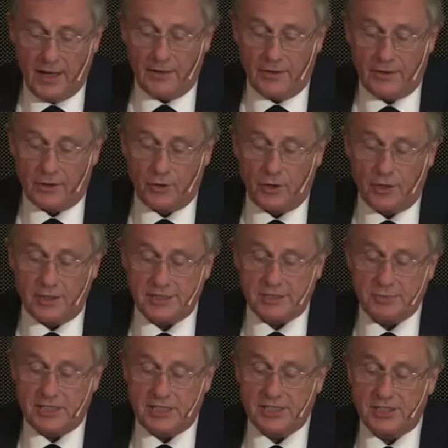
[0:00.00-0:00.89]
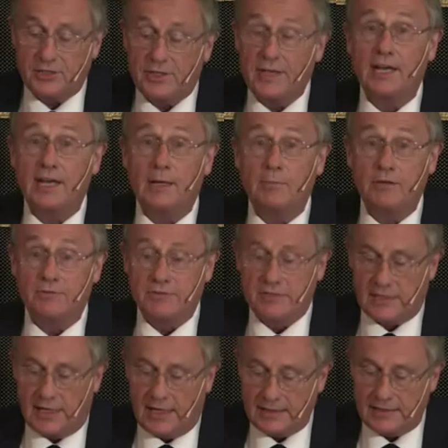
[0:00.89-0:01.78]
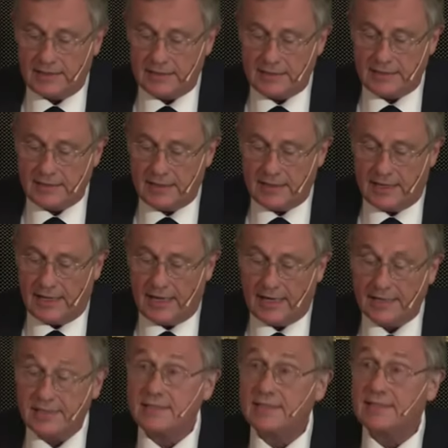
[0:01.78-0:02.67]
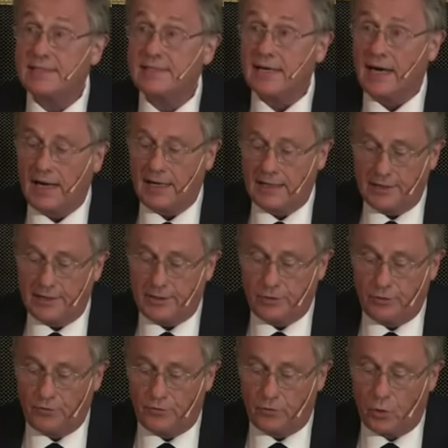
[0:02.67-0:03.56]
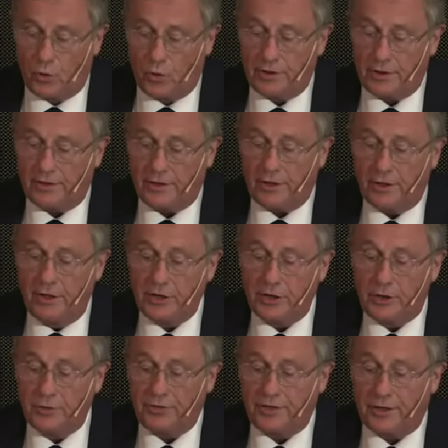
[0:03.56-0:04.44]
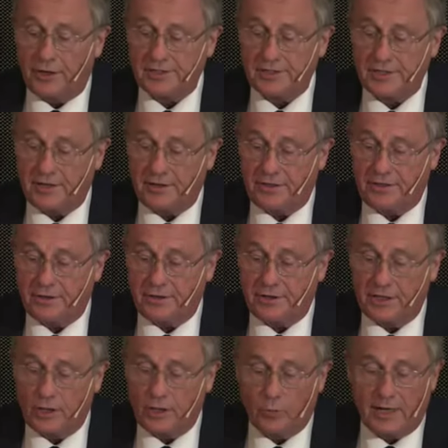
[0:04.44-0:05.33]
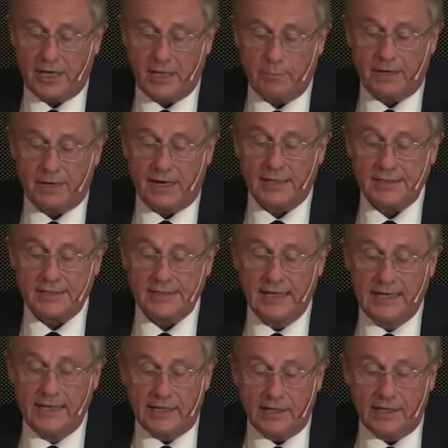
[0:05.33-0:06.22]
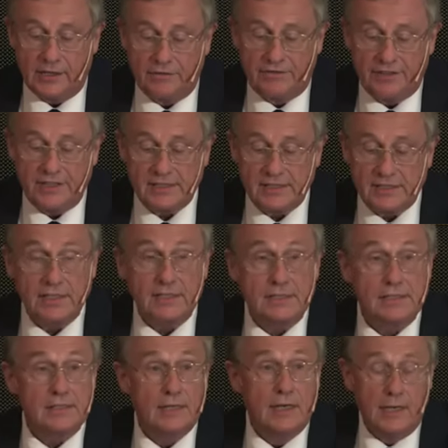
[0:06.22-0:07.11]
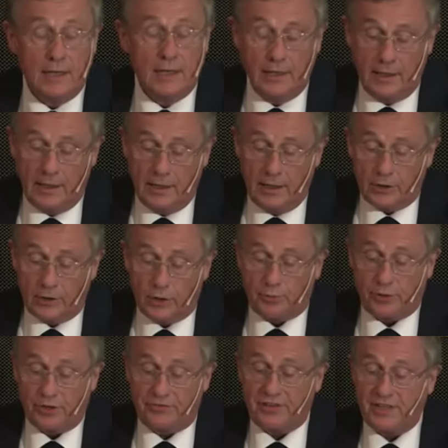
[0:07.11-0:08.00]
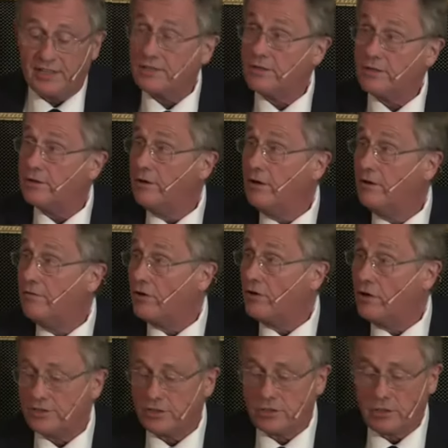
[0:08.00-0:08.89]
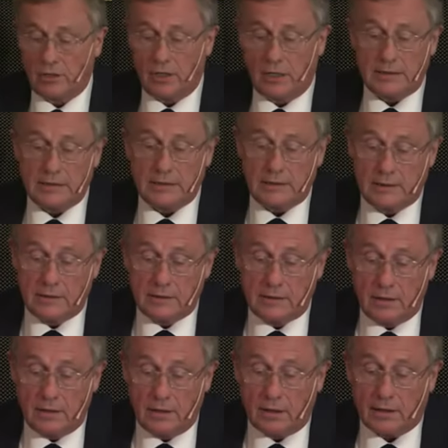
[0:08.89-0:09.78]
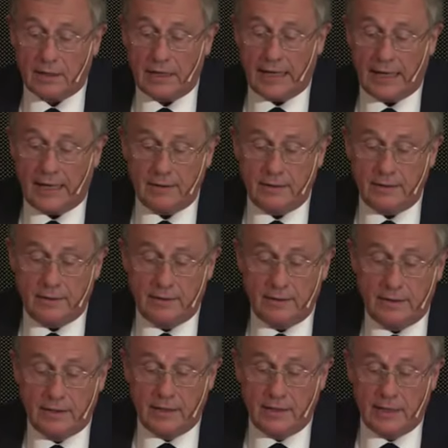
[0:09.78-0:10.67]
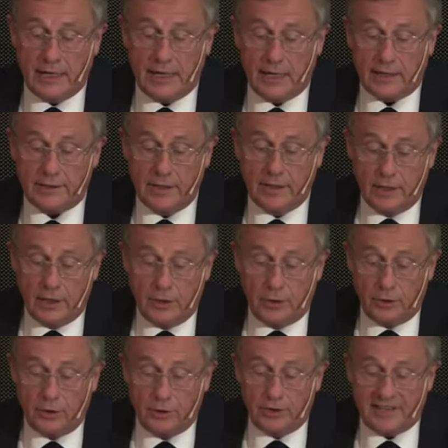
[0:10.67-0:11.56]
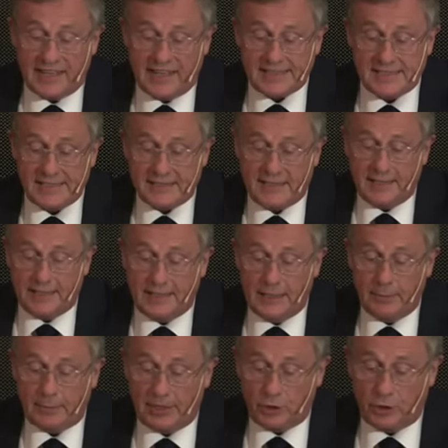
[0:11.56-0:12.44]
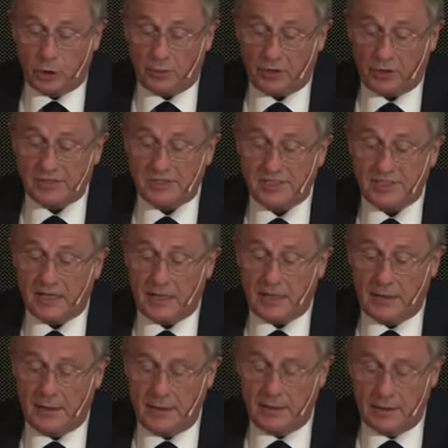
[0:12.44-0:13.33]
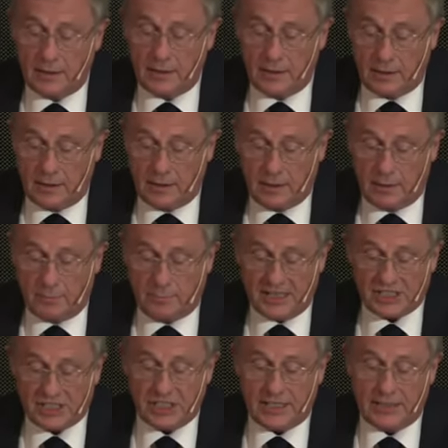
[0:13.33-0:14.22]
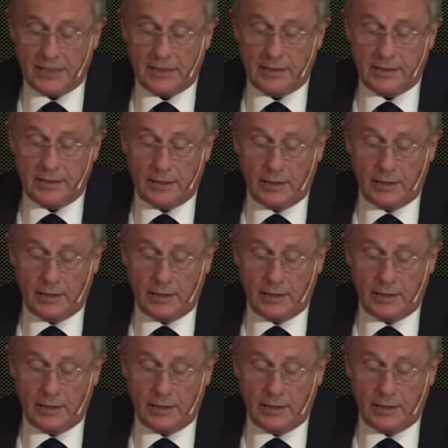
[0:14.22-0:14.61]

The Royal Swedish Academy of Sciences has decided to award the 2013 Nobel Prize in Physics to Professor François Englert at Université Libre de Bruxelles, Belgique,